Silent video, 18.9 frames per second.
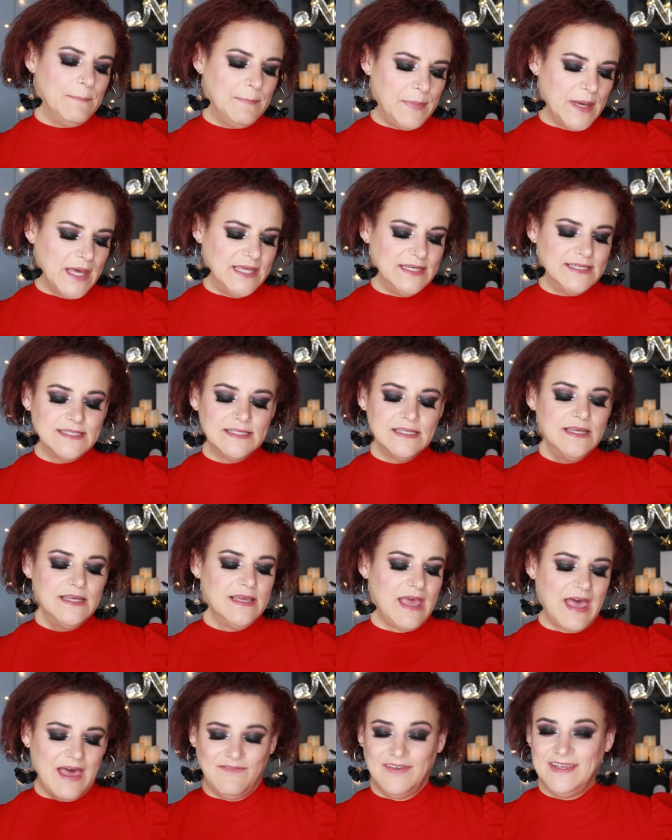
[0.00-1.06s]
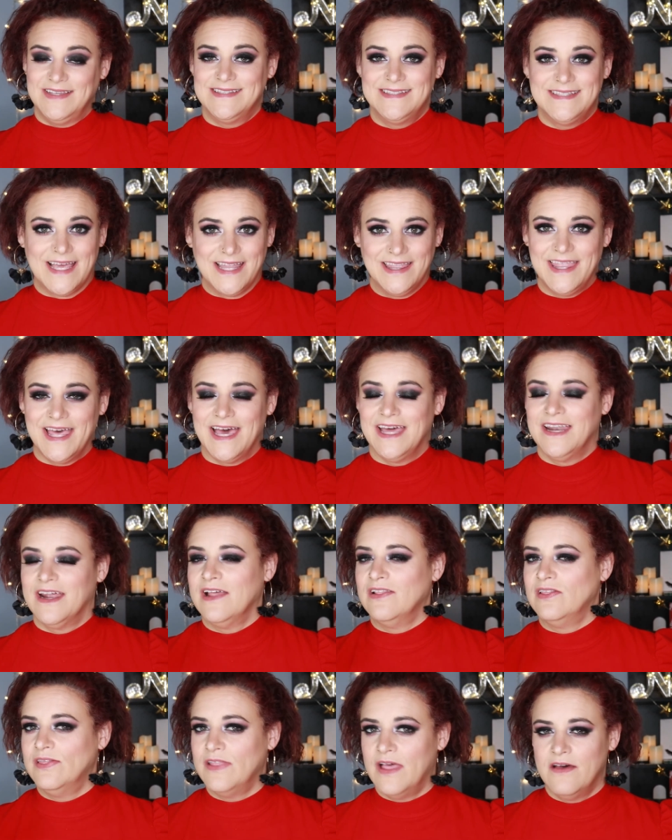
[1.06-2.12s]
But having said that, I
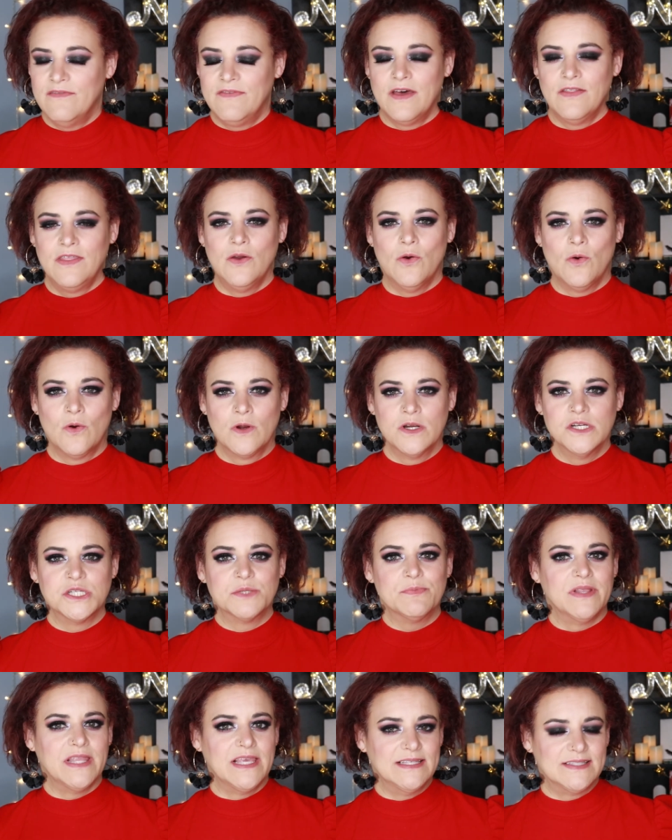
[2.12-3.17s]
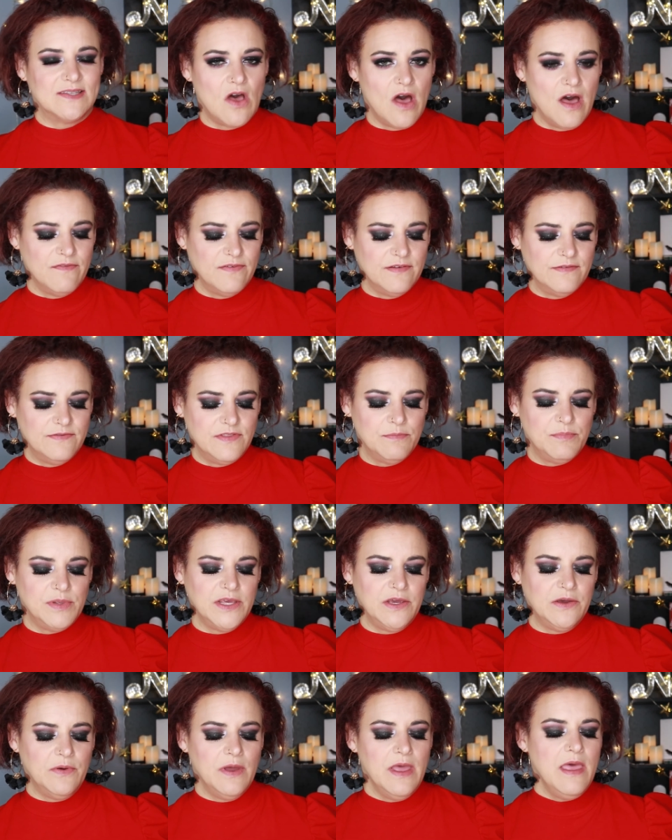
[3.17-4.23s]
love how the orange plays off of the
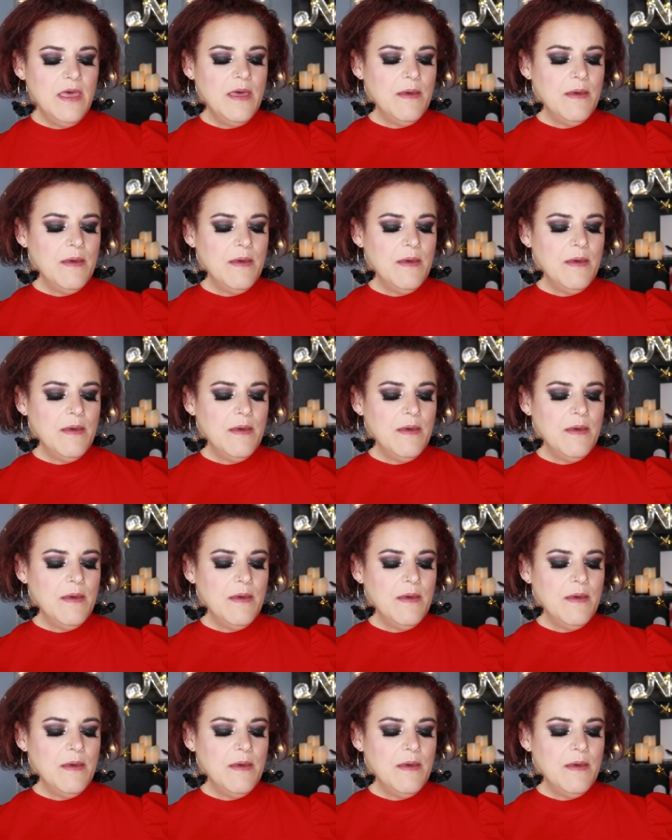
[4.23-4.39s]
blue.